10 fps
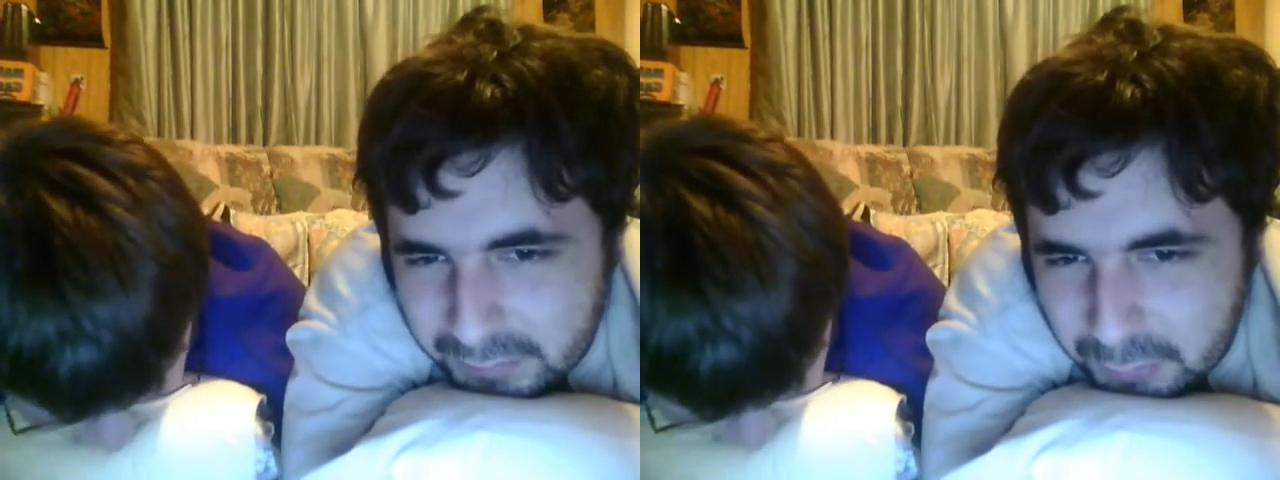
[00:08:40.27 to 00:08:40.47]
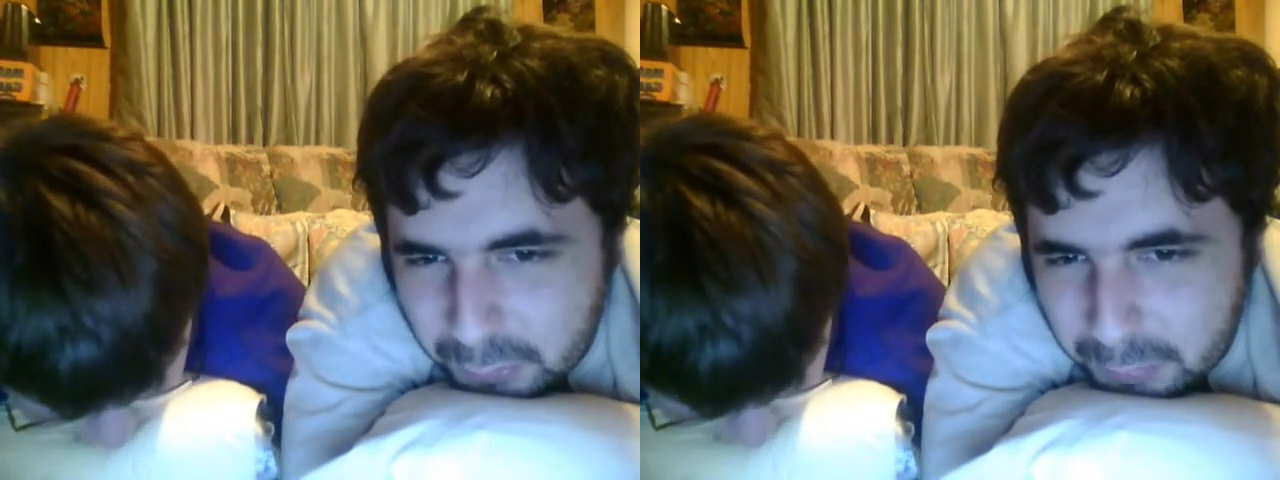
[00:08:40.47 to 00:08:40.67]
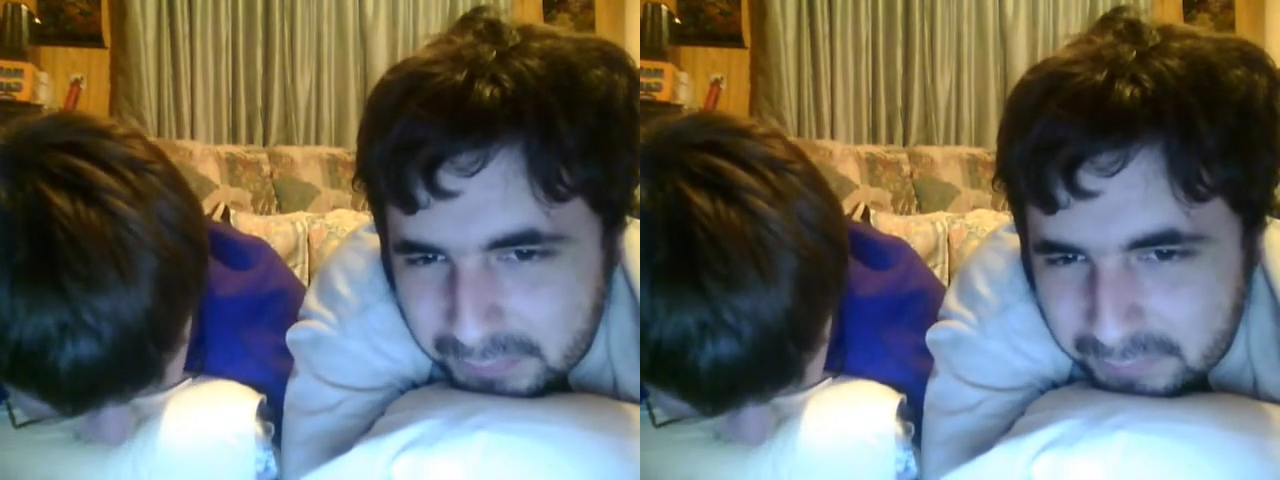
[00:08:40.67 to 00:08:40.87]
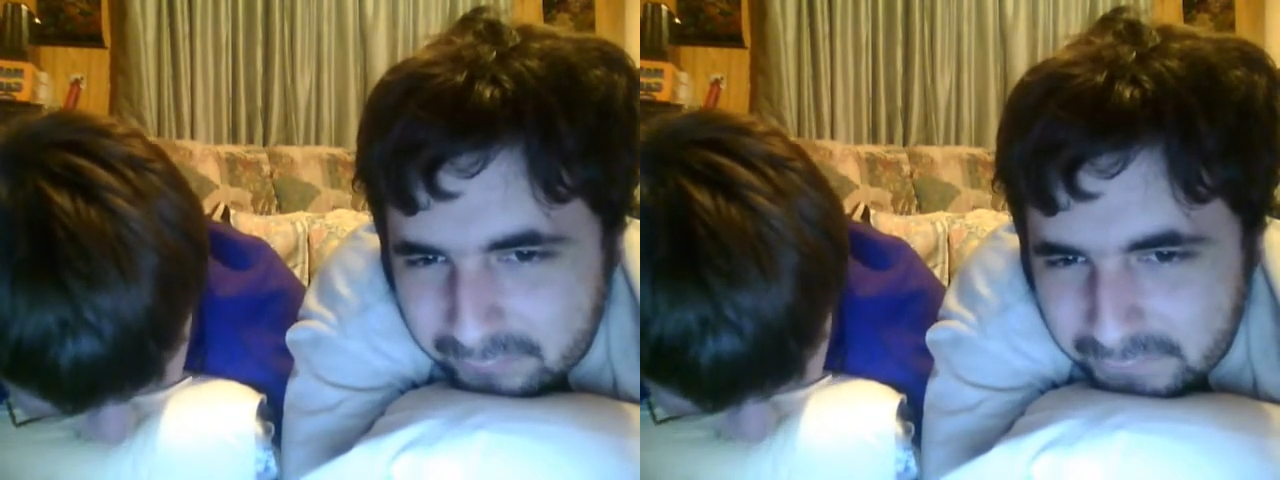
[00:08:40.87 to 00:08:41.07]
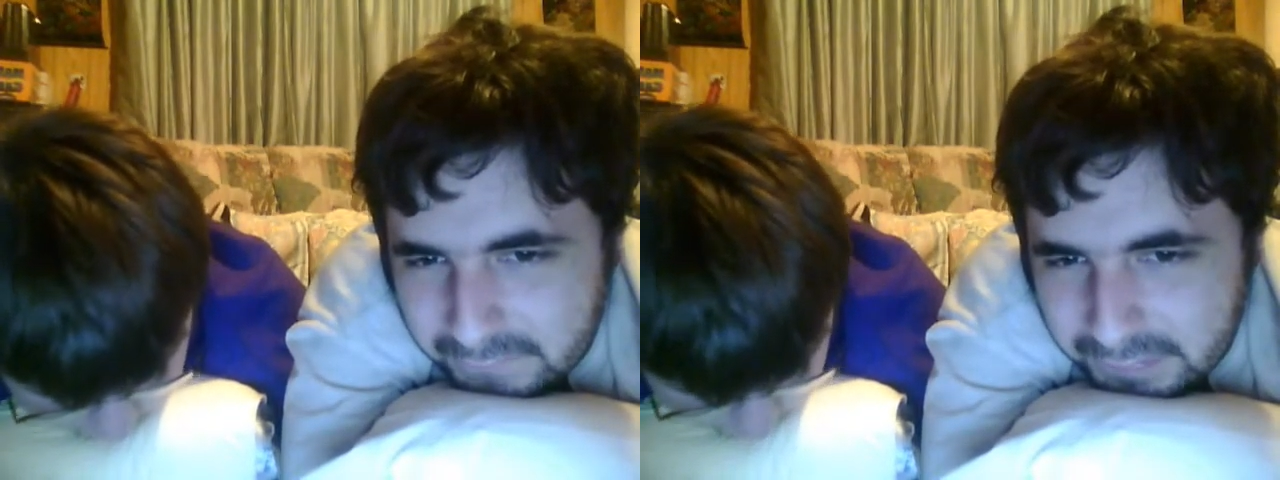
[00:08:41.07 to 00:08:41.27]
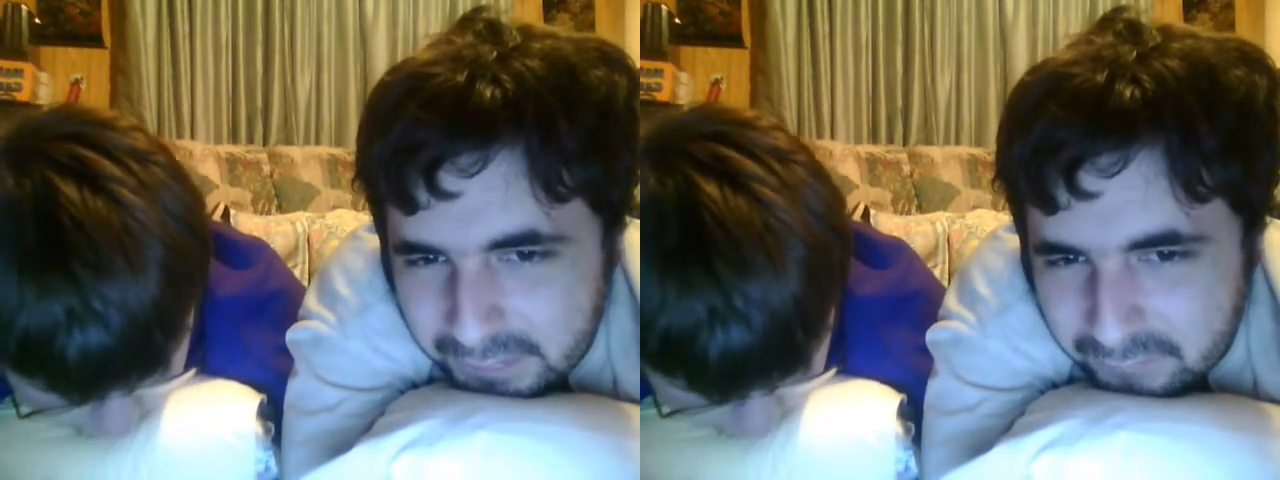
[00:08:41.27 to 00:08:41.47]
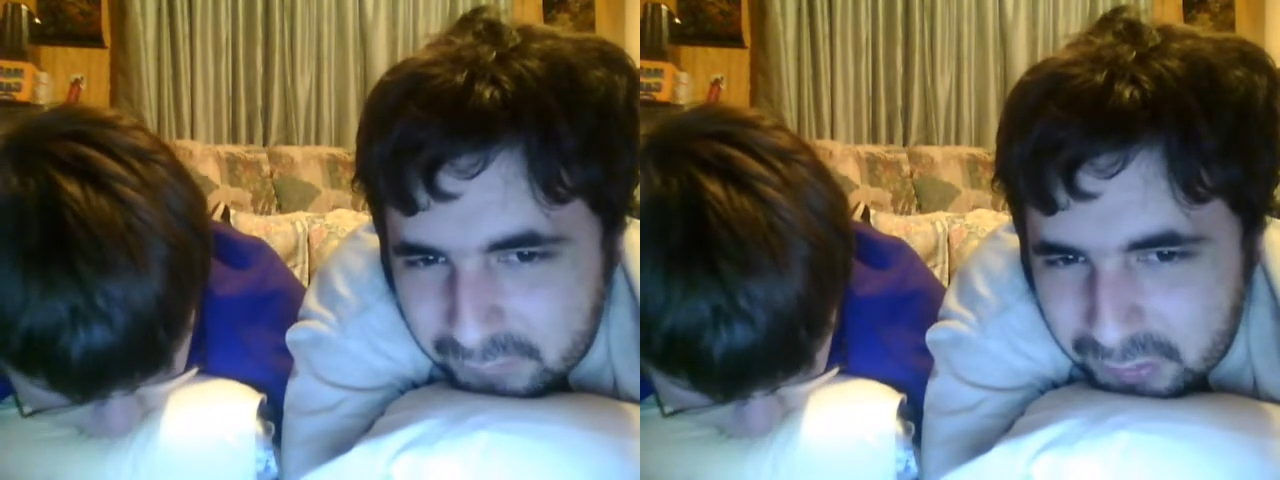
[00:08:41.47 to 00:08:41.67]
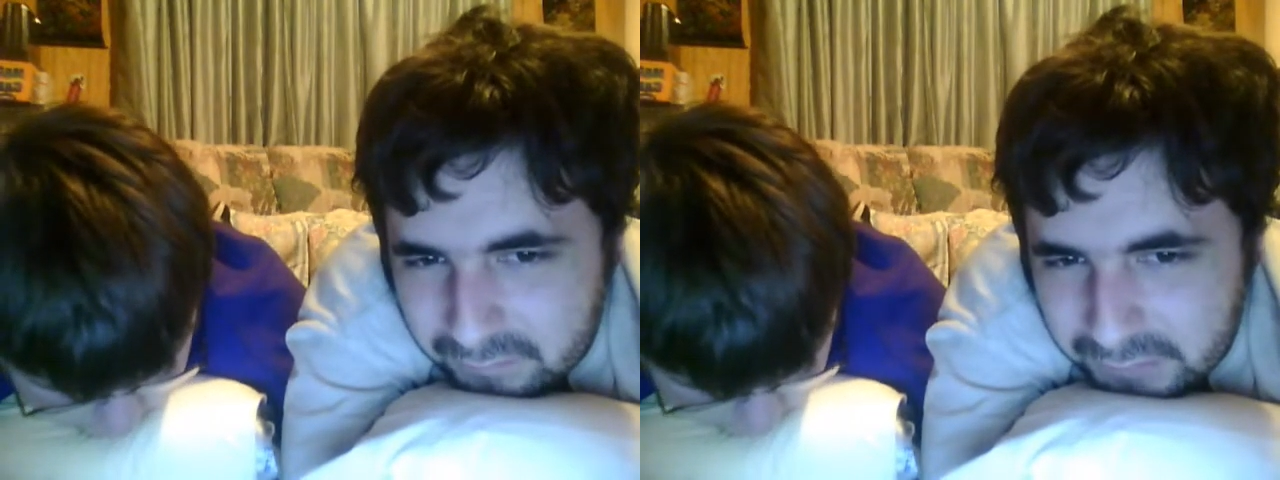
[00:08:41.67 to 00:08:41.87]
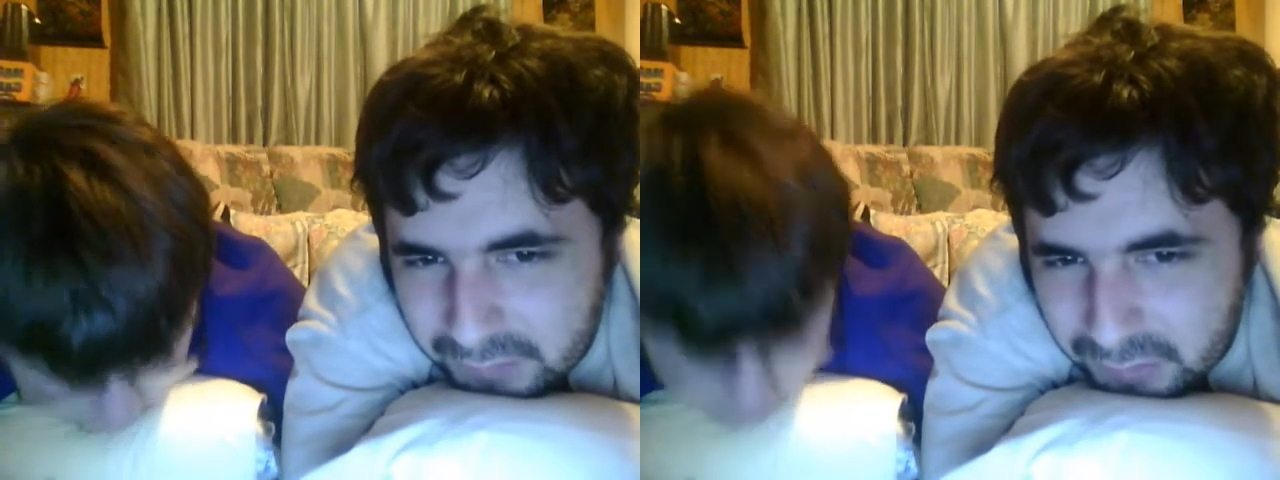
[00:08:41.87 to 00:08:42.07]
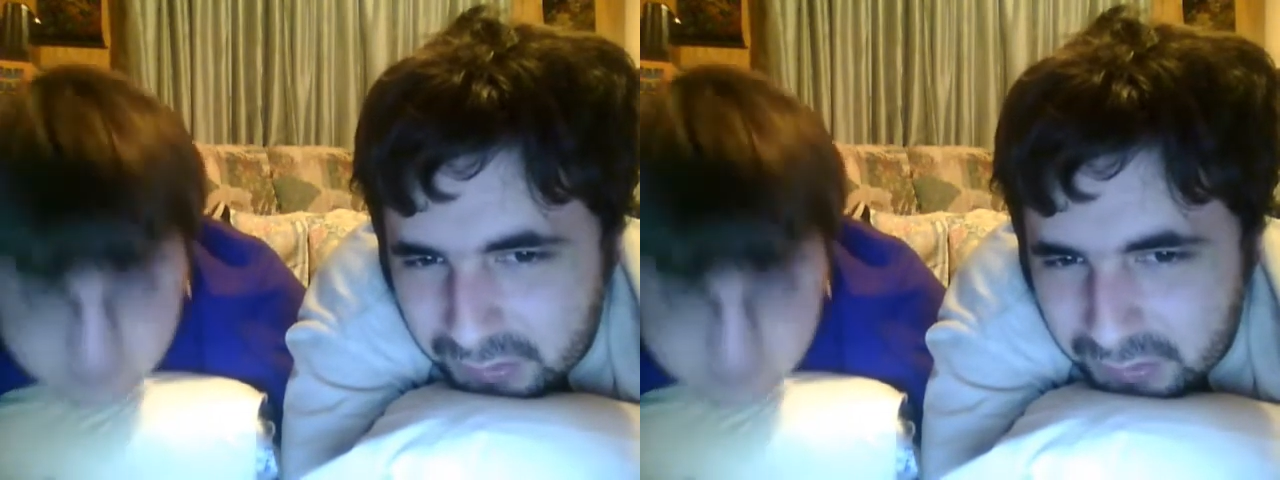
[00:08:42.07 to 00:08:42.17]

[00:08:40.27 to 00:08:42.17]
ears perking up as she peered